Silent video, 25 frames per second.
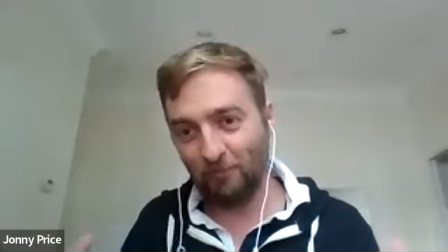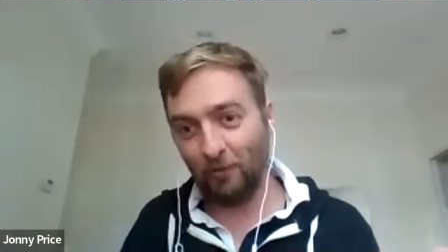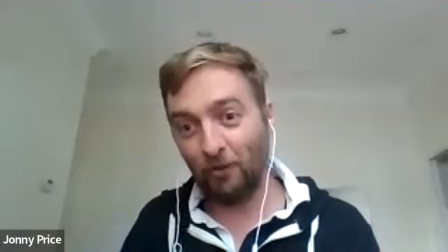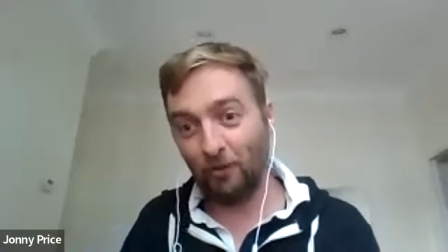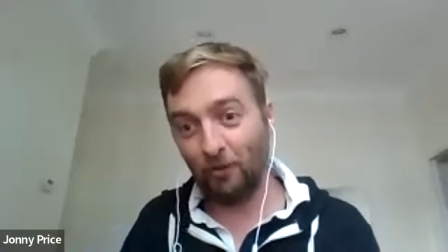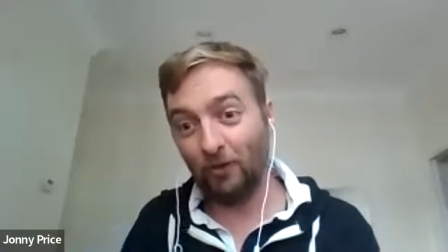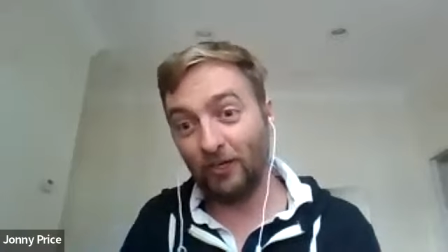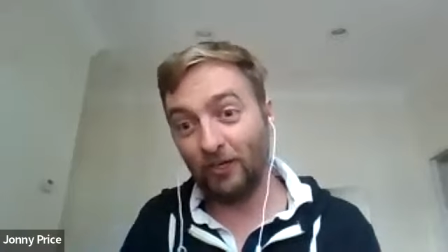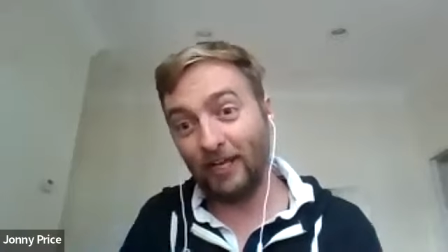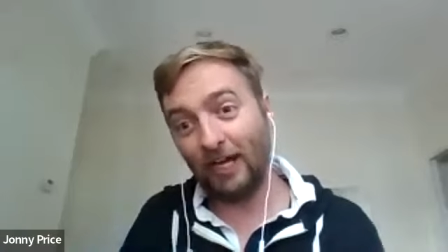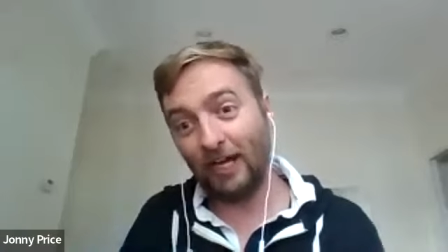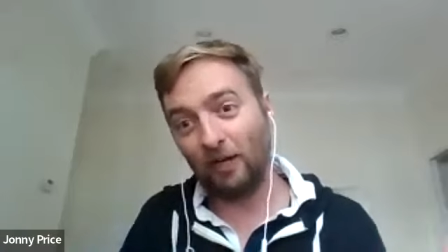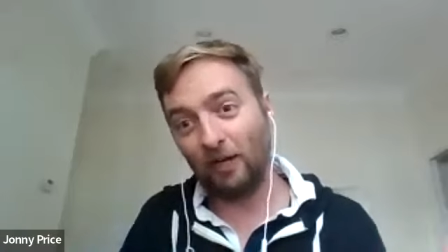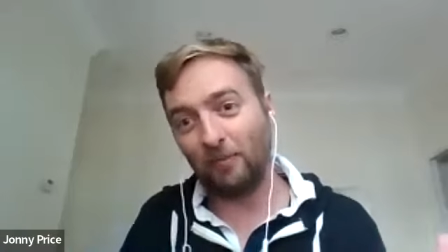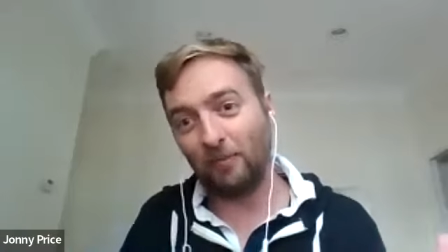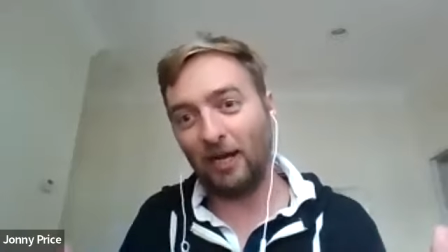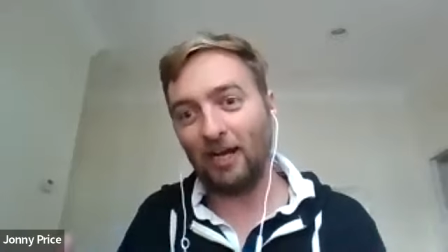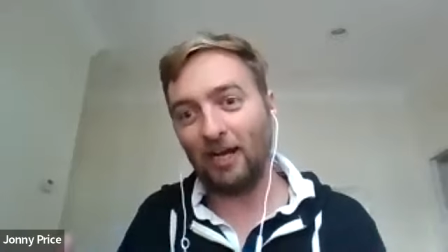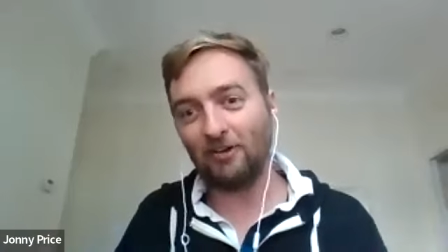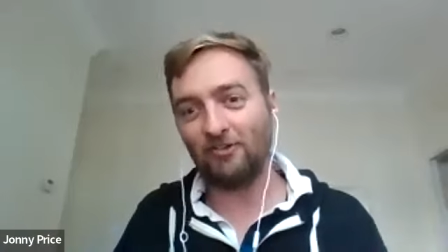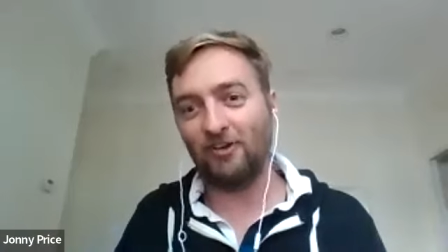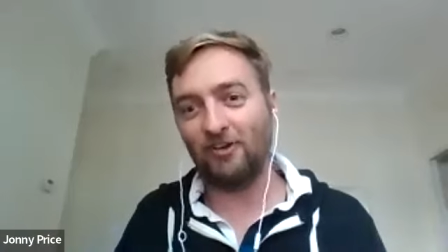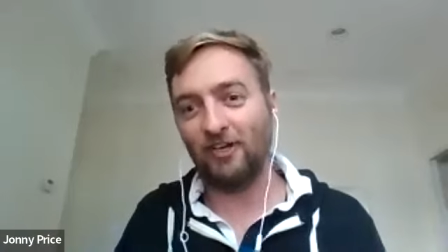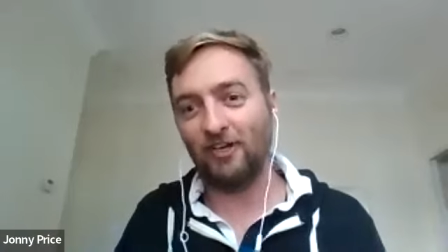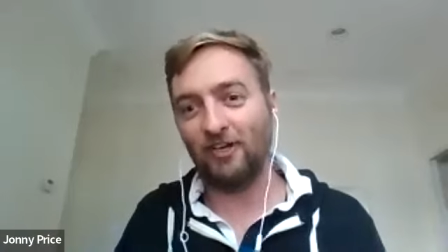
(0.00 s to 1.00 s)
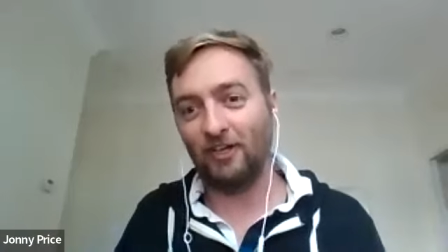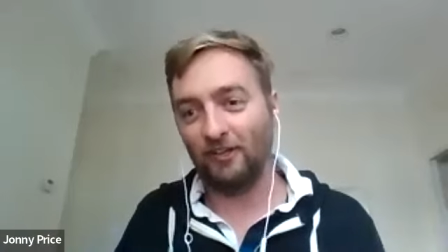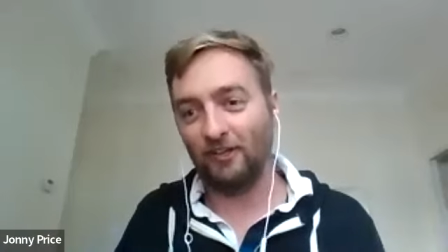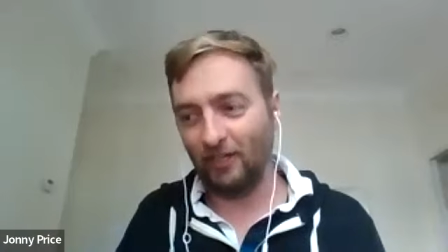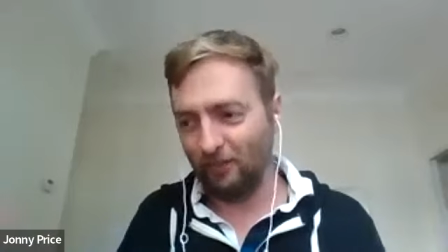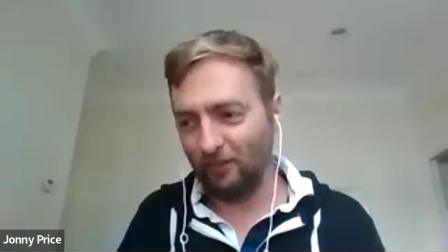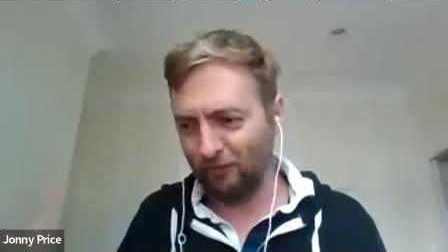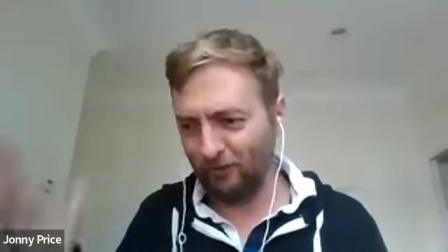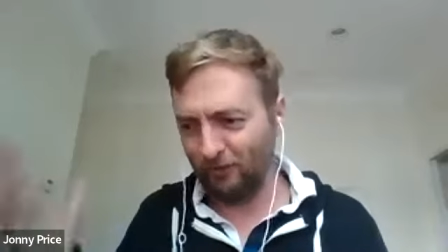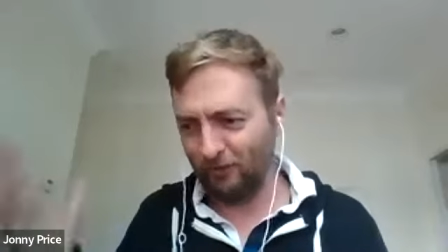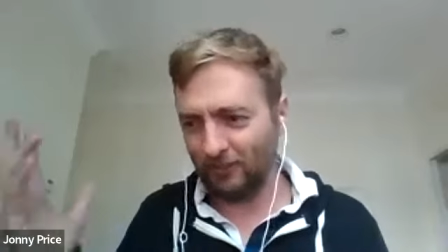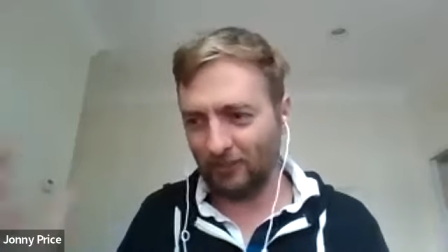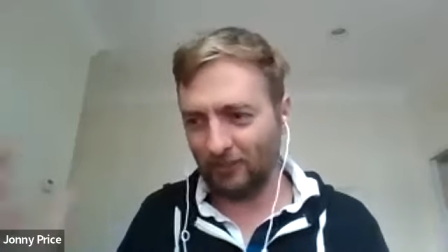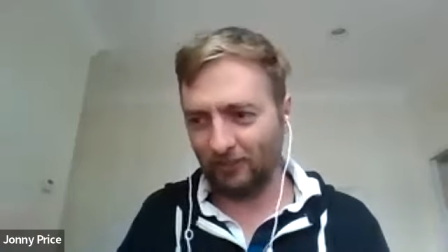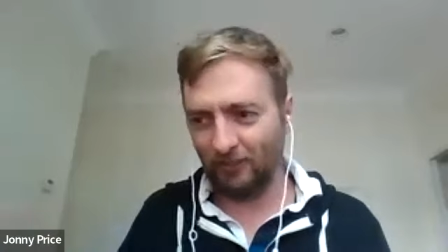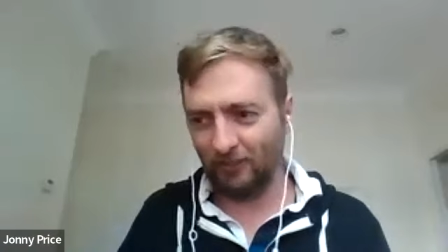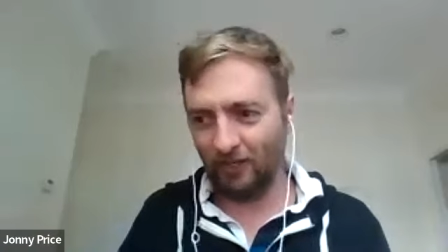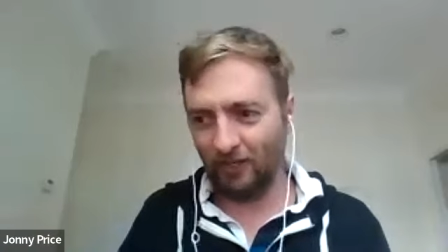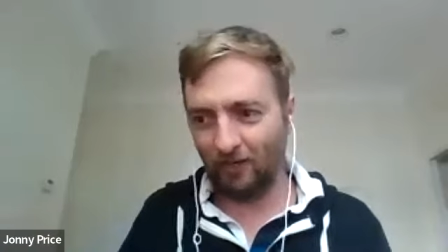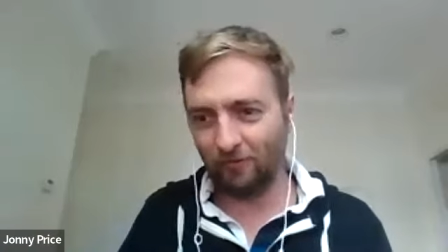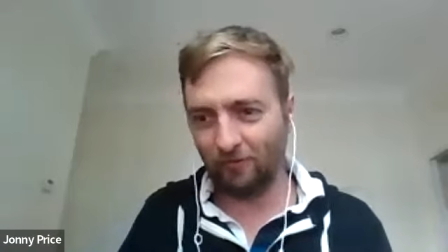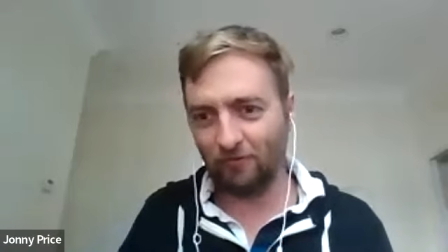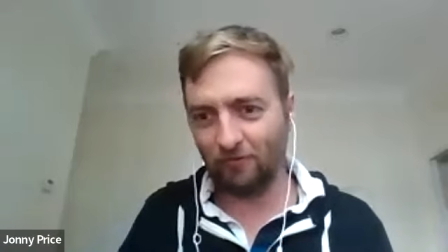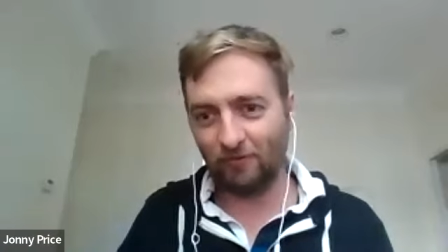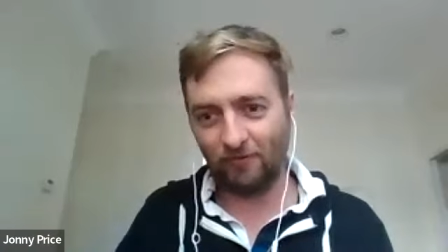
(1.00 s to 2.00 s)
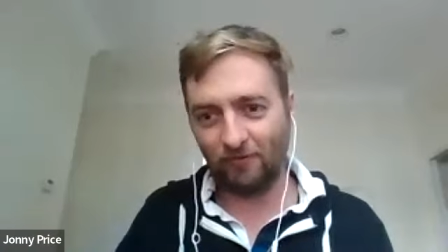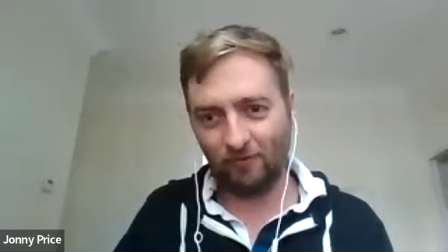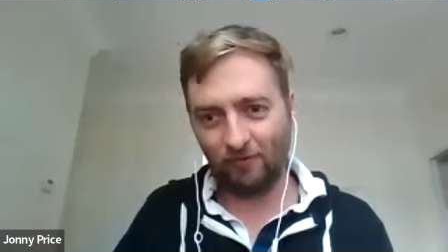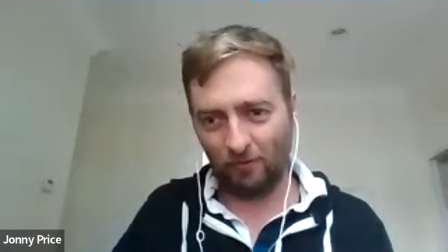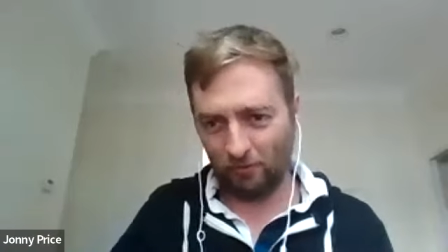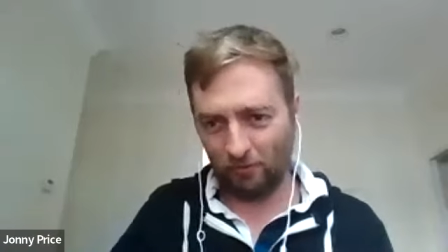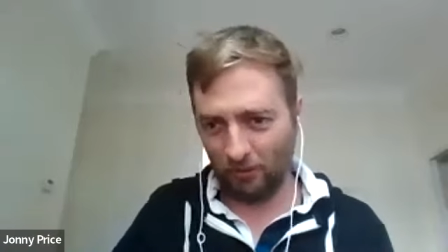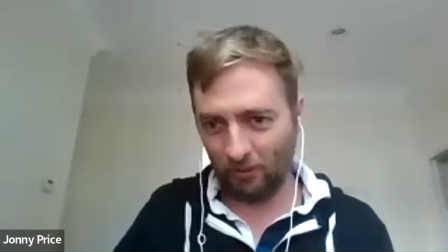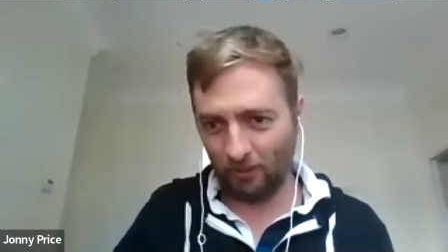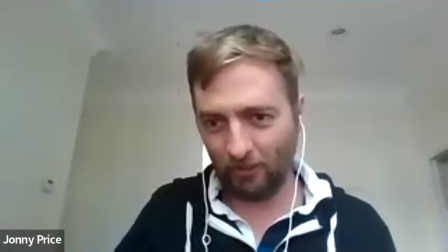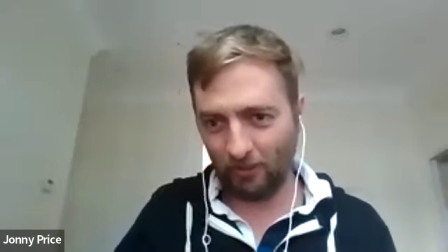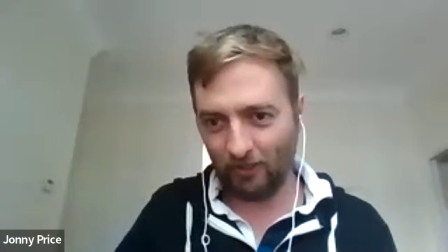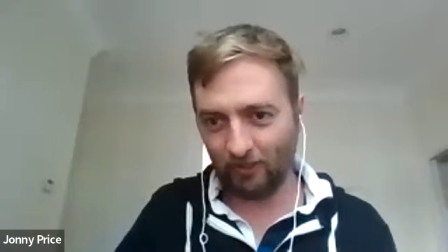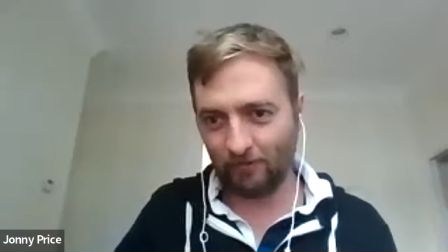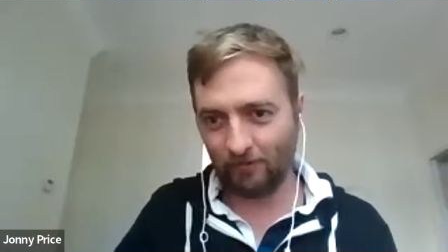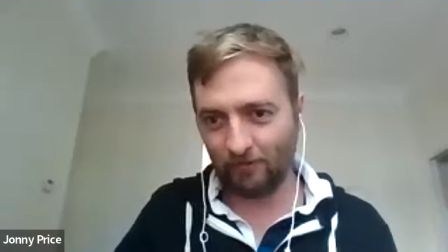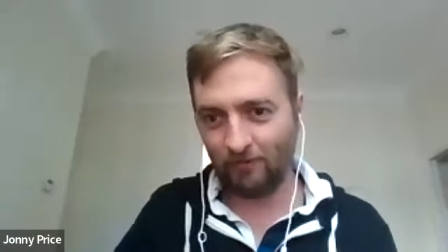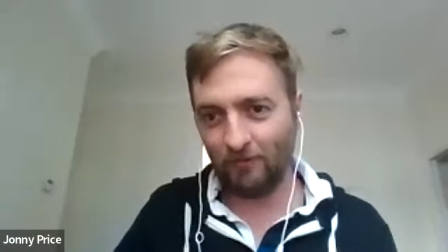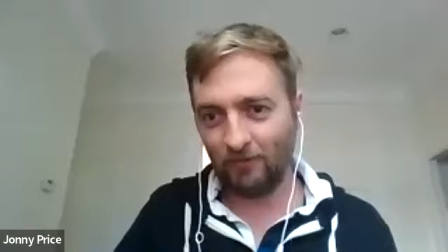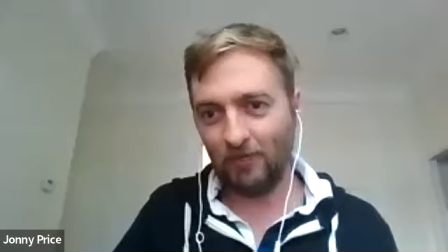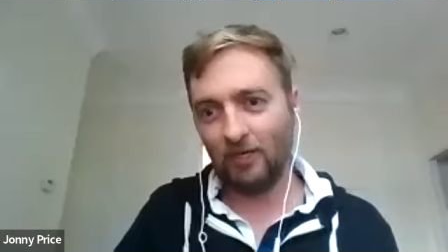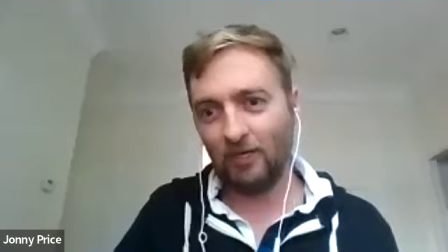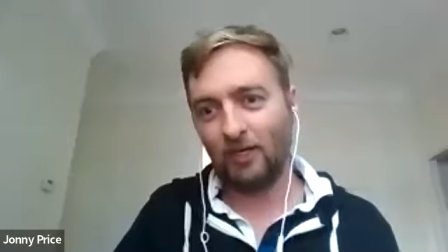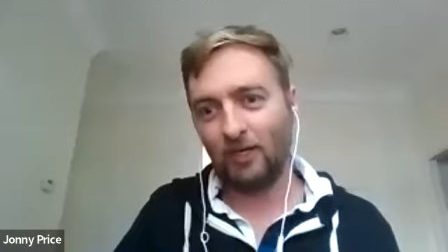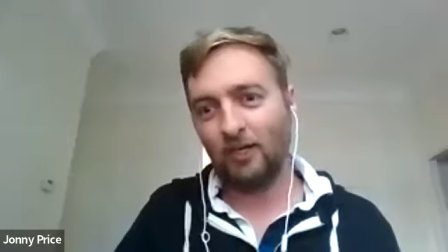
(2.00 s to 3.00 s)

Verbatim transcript: more now passionate they already loved the product